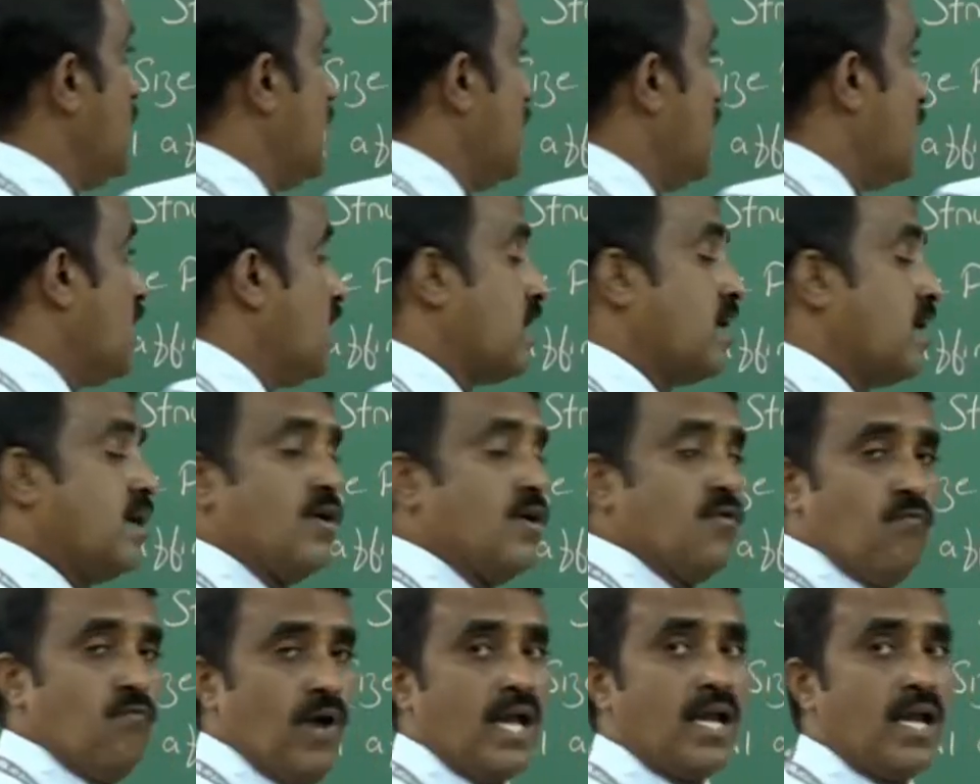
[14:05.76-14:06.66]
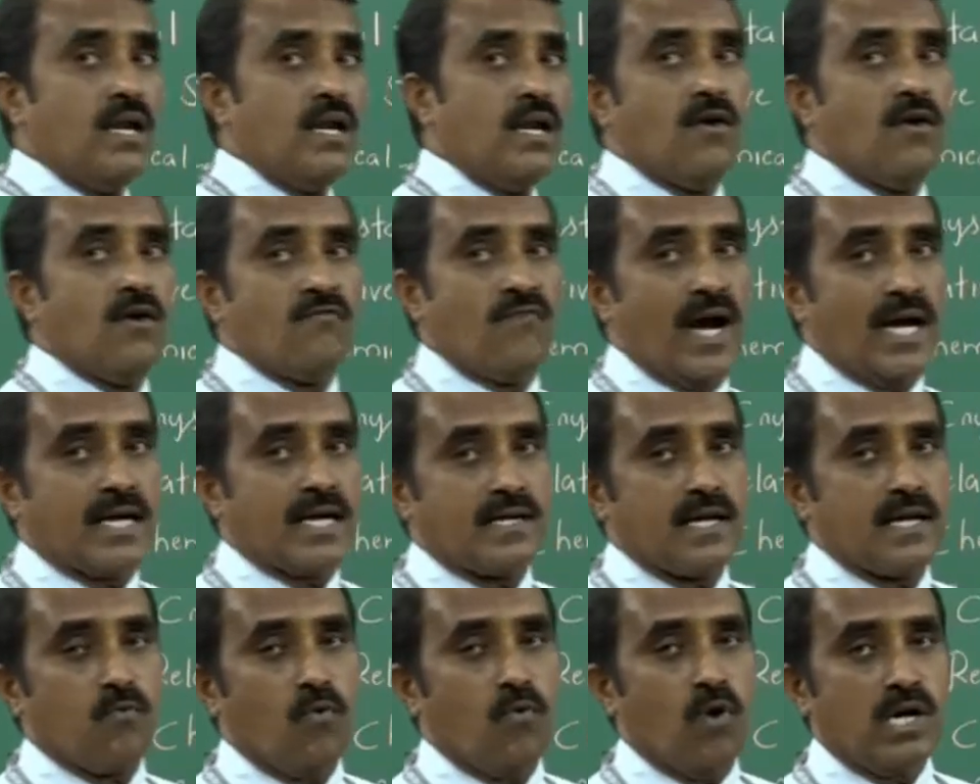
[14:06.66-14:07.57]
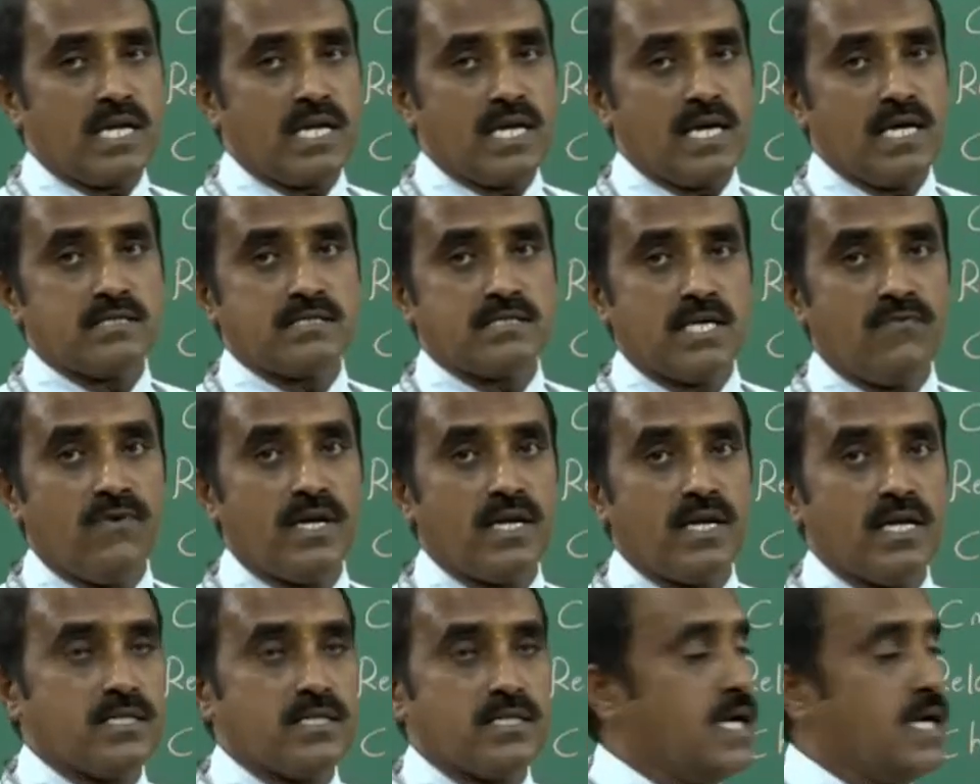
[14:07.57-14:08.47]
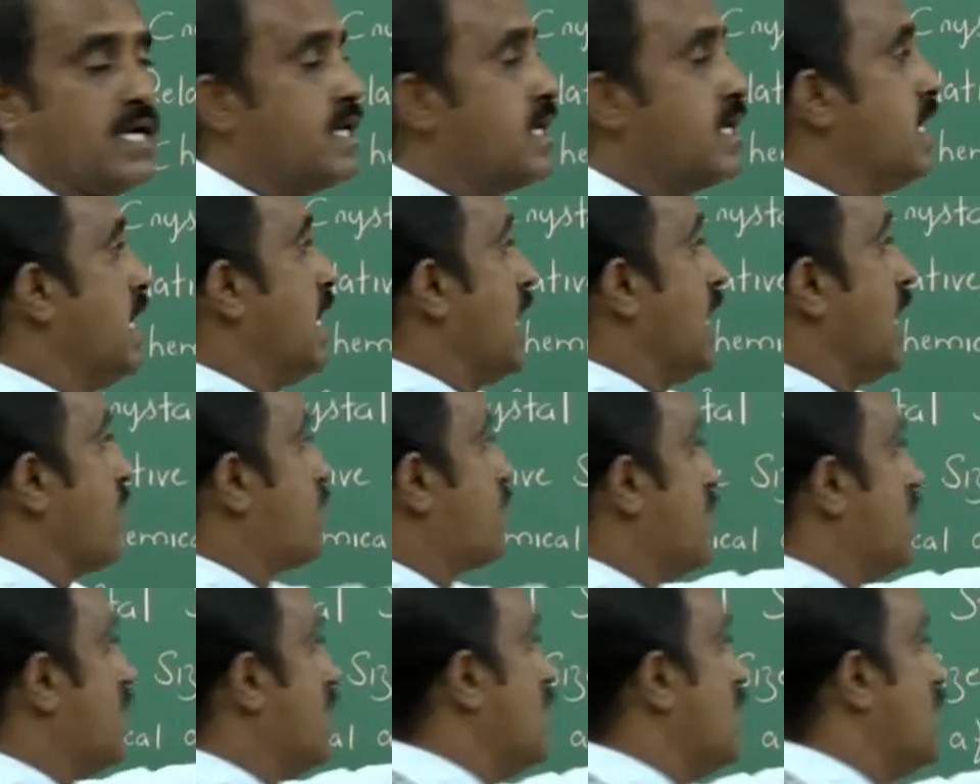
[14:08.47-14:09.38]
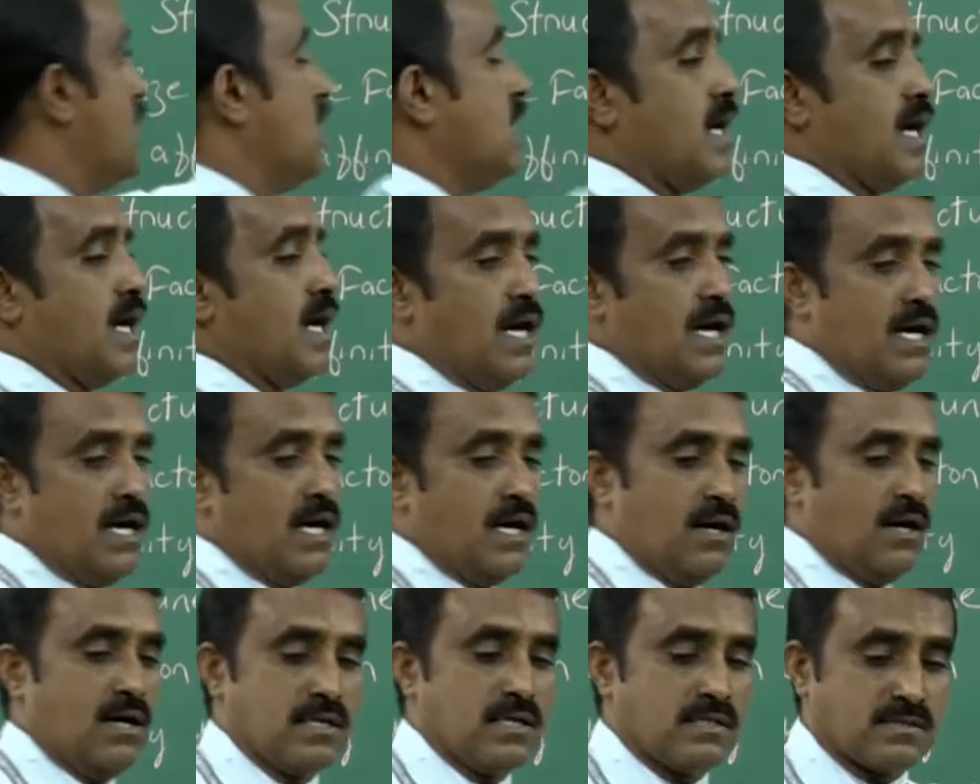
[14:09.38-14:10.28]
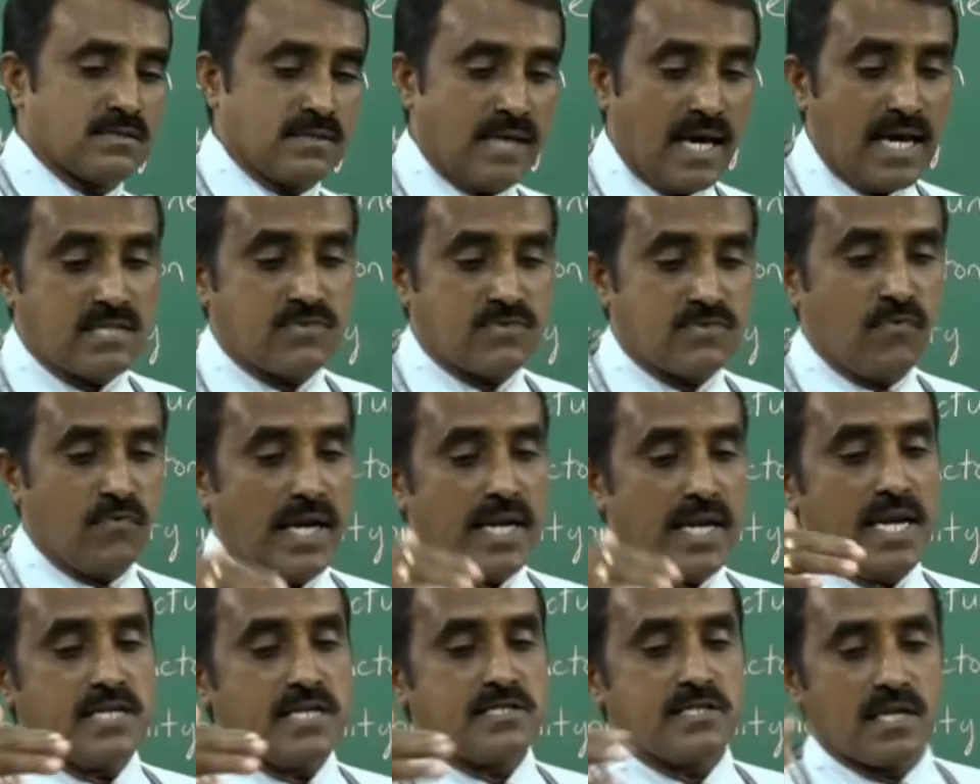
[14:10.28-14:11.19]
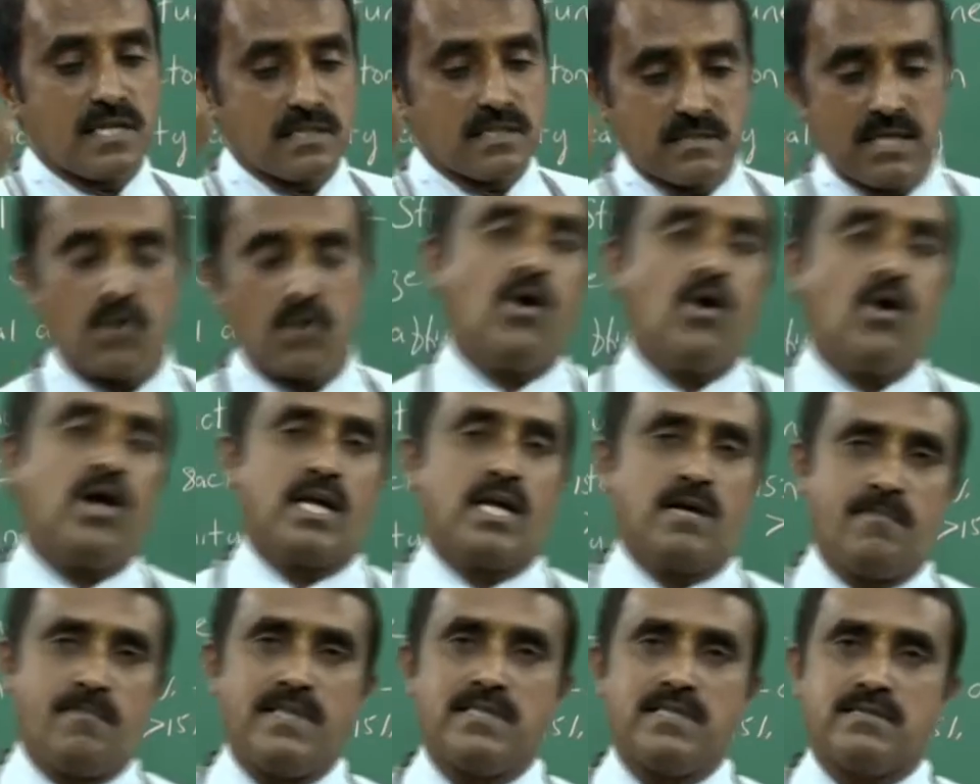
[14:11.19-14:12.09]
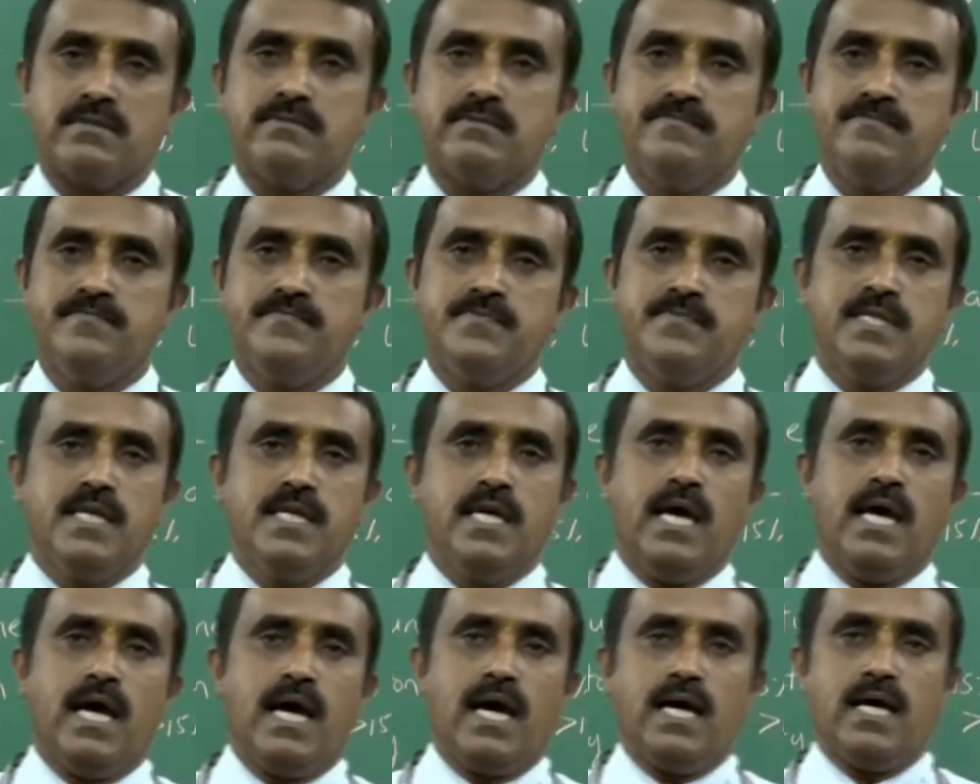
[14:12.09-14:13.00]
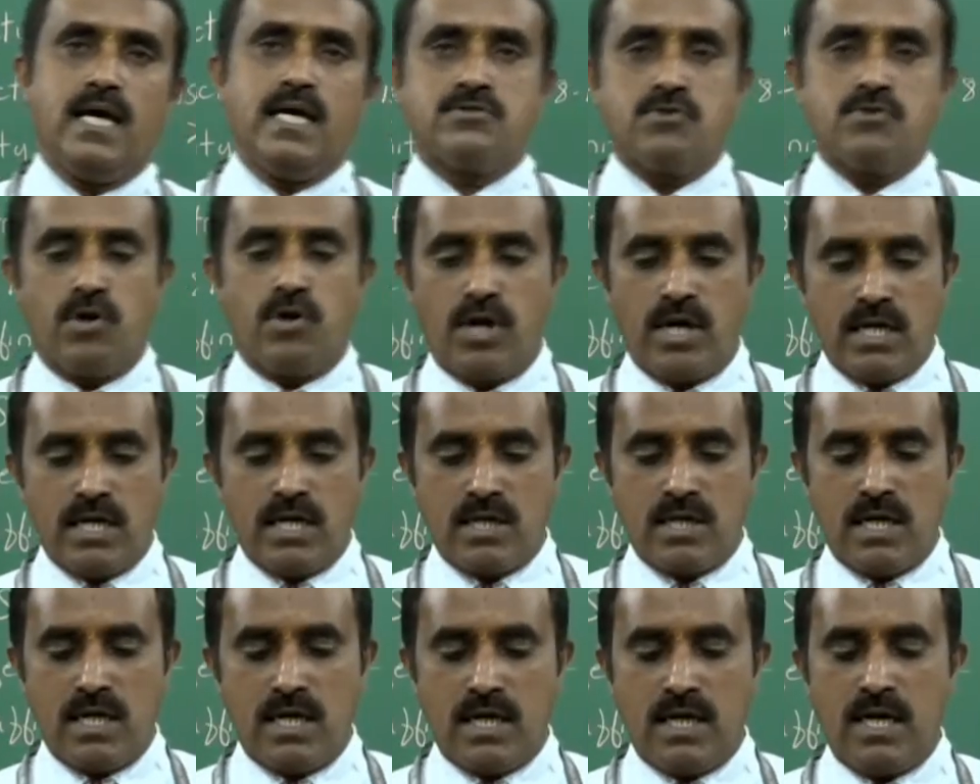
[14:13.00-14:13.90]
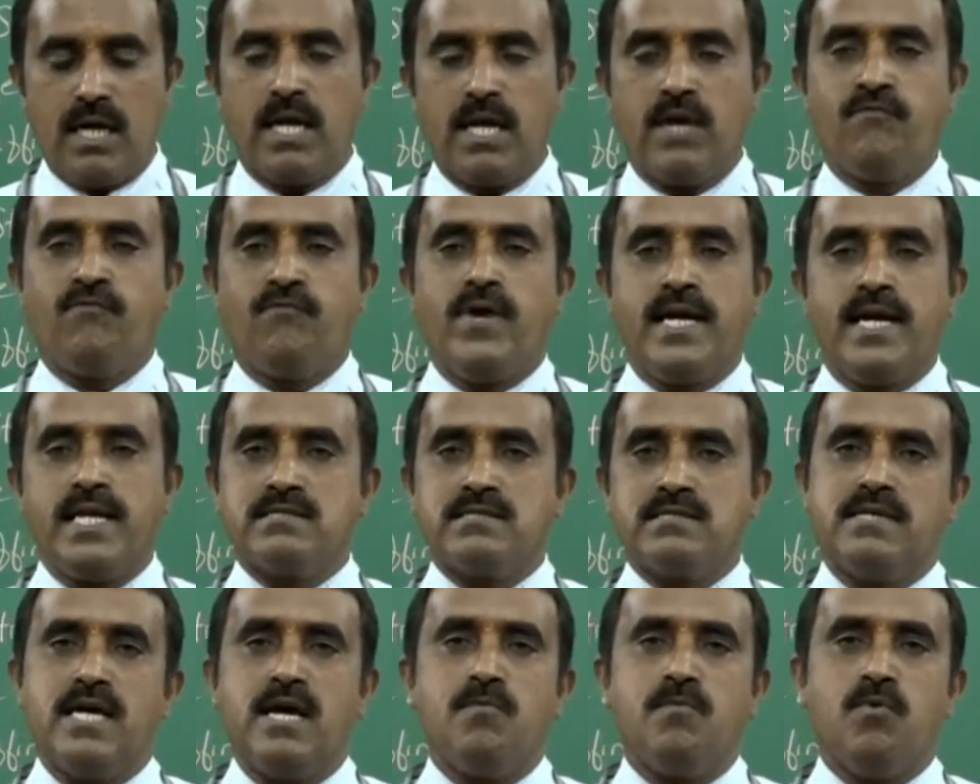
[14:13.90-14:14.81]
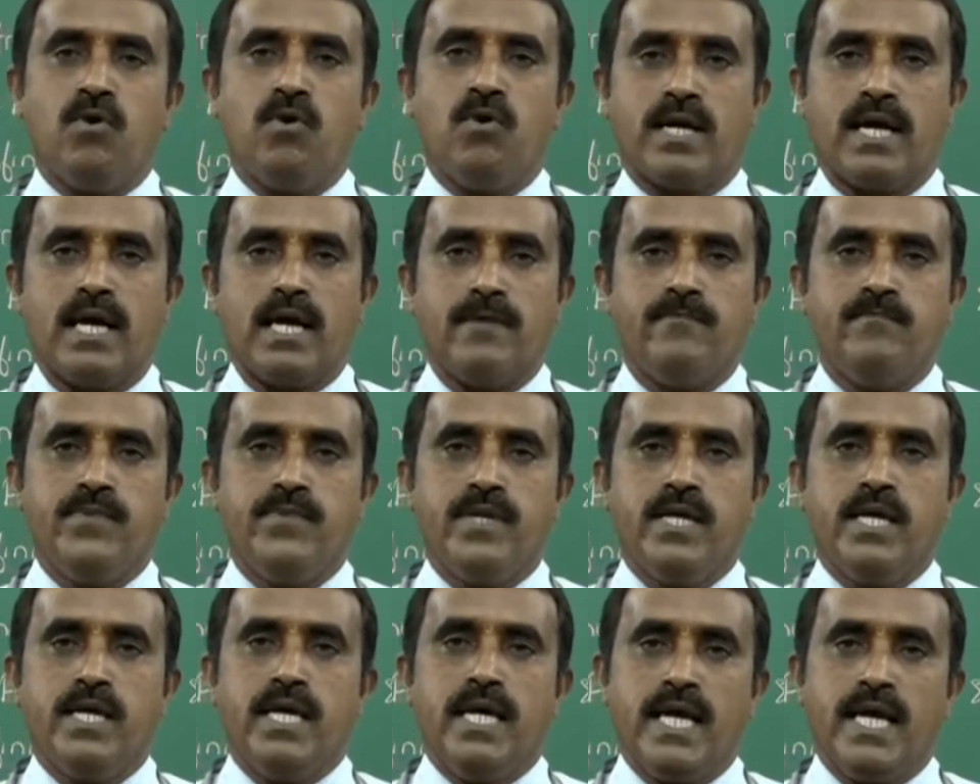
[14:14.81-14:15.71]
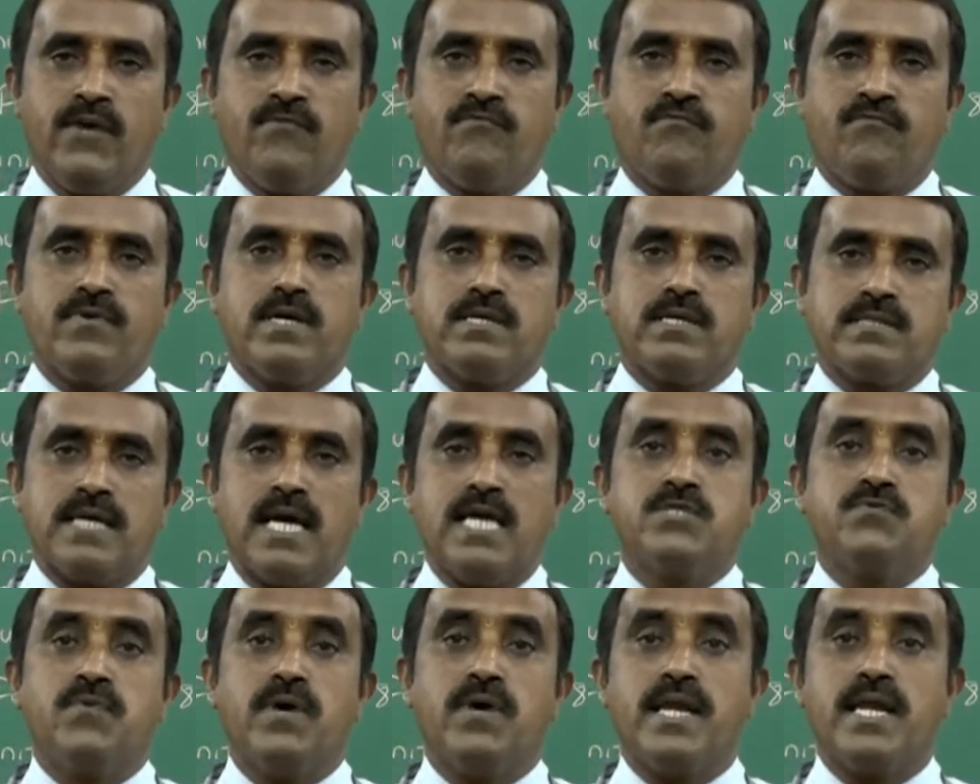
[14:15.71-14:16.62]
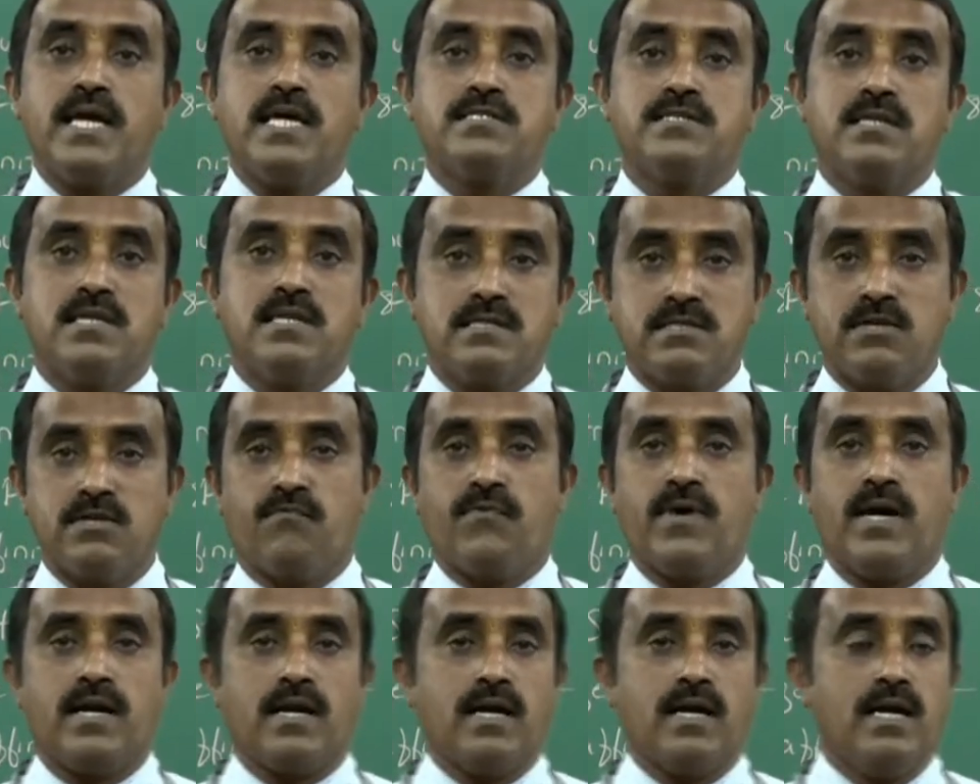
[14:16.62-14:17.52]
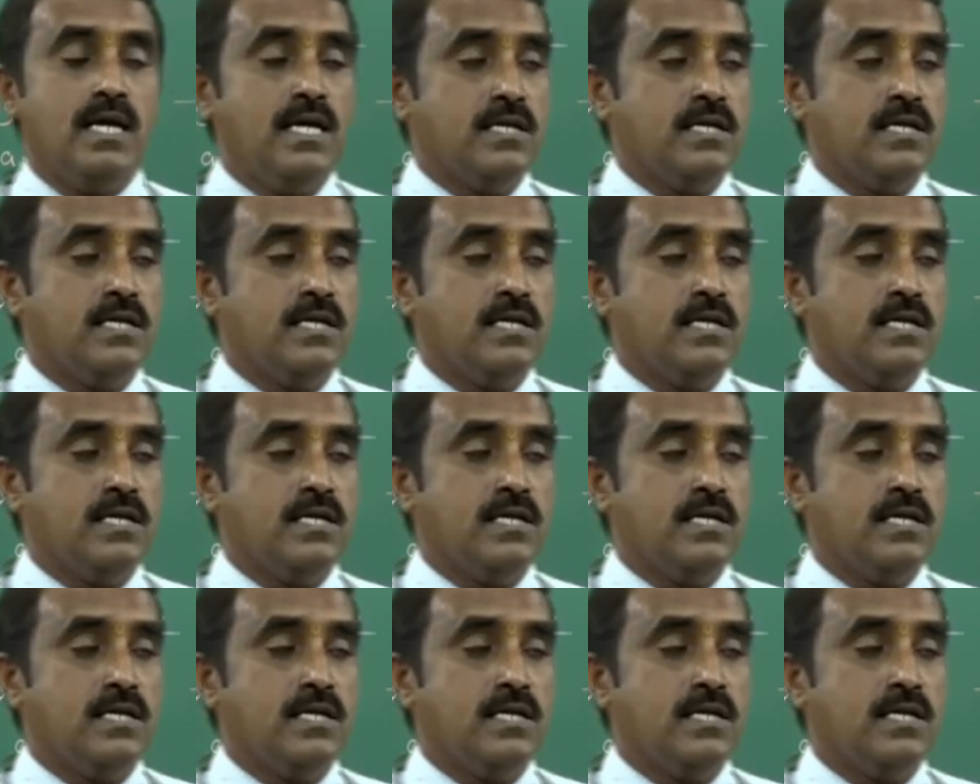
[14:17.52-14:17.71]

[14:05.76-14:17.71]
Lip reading: Here one factor what he has given is that if the size variation is there, what happens? So if it is same, okay. If size variation is different.